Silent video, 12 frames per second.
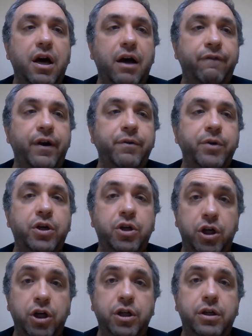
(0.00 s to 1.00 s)
a very
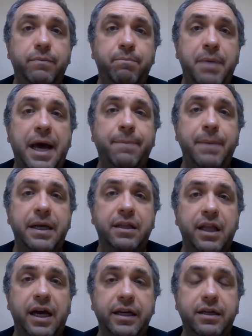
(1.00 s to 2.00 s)
good
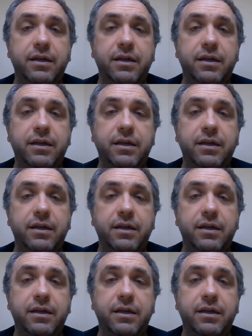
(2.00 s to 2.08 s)
Batman-like